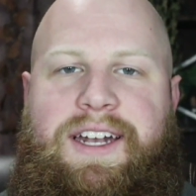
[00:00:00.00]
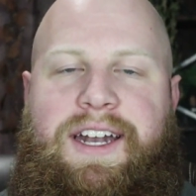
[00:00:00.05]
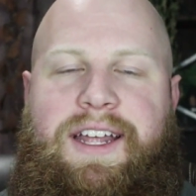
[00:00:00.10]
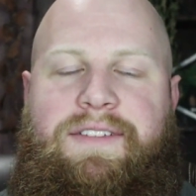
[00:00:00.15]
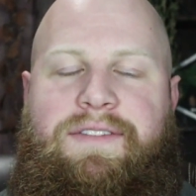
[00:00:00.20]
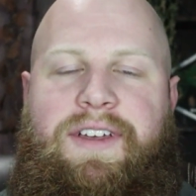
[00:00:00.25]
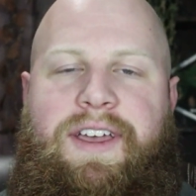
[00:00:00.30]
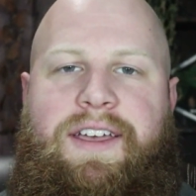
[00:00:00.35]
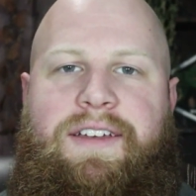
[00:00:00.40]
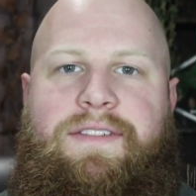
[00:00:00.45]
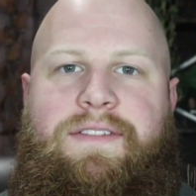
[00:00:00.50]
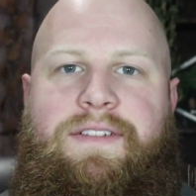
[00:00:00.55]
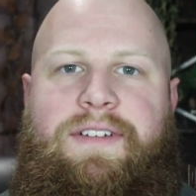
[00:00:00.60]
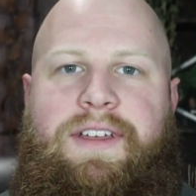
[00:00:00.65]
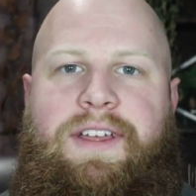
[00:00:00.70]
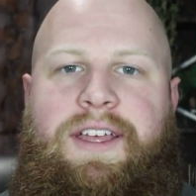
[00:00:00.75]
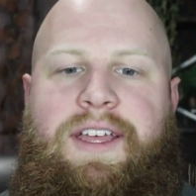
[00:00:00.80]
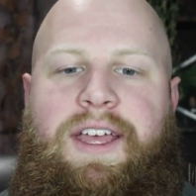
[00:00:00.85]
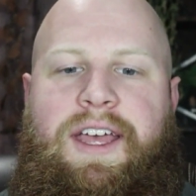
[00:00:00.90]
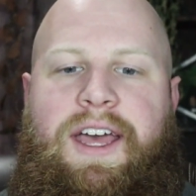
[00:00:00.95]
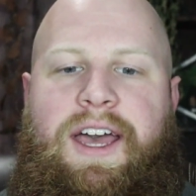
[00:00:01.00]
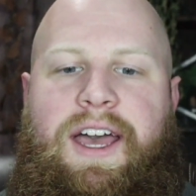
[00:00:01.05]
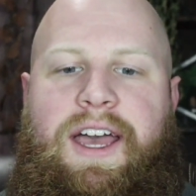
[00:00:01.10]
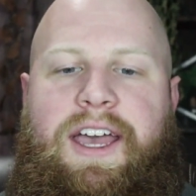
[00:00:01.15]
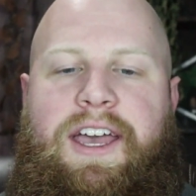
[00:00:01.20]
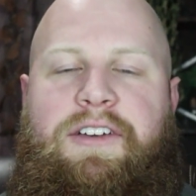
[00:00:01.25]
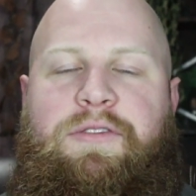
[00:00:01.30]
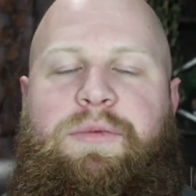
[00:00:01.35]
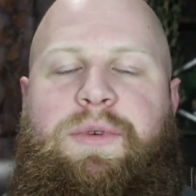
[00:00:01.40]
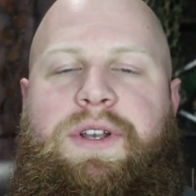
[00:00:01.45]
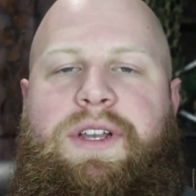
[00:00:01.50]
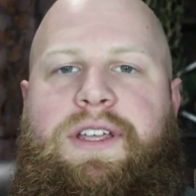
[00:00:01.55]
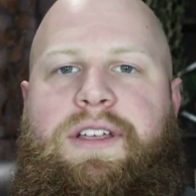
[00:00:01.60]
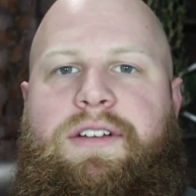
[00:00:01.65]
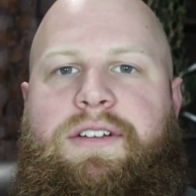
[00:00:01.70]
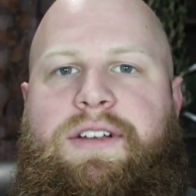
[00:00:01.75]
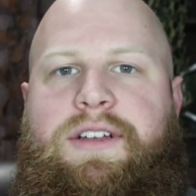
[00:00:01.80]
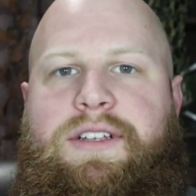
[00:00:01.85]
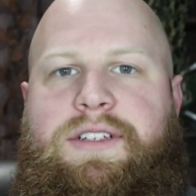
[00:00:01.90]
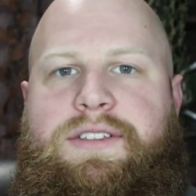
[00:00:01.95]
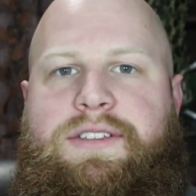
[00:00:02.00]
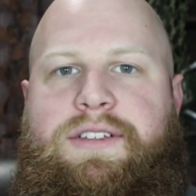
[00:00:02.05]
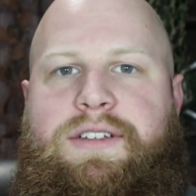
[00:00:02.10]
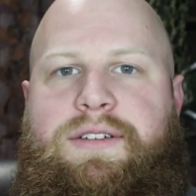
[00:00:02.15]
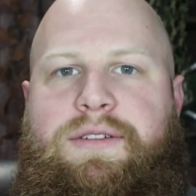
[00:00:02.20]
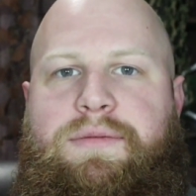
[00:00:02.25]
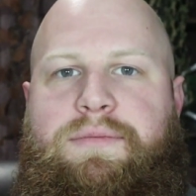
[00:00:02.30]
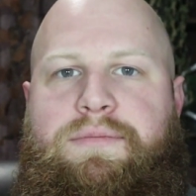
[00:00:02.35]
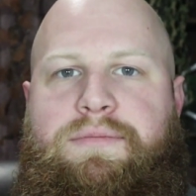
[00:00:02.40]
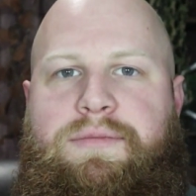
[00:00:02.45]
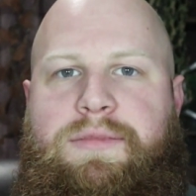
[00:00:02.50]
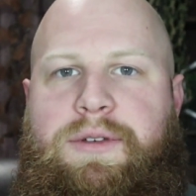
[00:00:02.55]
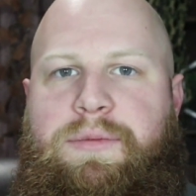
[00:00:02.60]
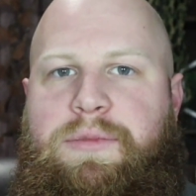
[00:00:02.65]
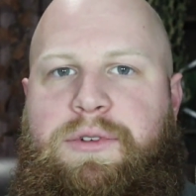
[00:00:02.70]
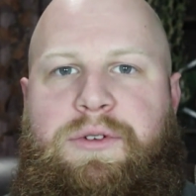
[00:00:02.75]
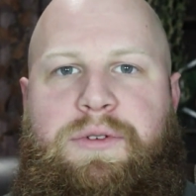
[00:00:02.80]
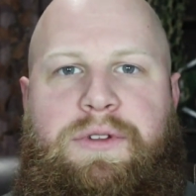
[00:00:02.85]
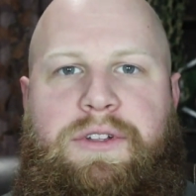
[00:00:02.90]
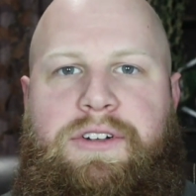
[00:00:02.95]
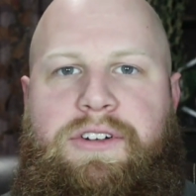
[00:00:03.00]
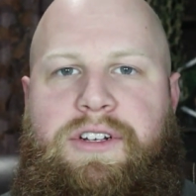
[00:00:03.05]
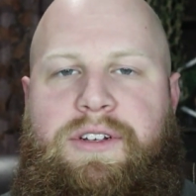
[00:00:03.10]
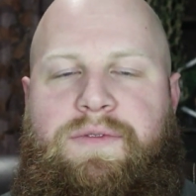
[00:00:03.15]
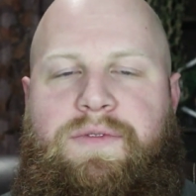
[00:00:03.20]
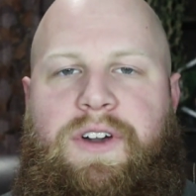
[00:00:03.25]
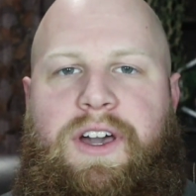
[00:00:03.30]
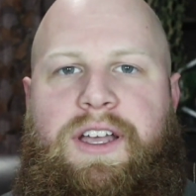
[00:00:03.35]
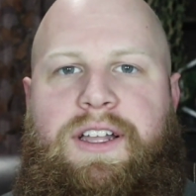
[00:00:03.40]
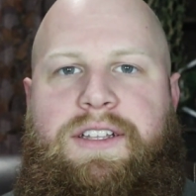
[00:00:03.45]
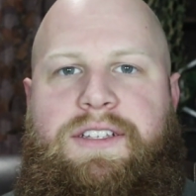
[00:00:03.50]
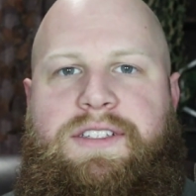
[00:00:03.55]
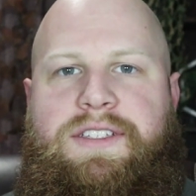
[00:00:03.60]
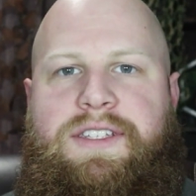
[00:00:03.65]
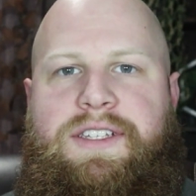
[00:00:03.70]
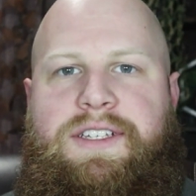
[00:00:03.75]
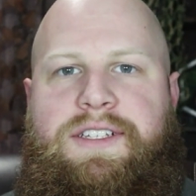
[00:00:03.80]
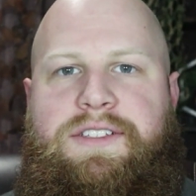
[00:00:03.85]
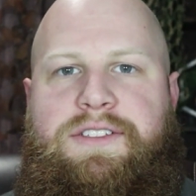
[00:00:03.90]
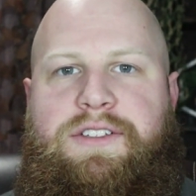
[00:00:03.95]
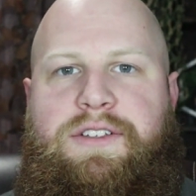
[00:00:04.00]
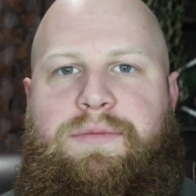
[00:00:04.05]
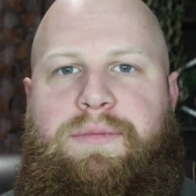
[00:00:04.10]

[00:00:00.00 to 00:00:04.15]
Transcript: And I have been hearing some in between the grapevines things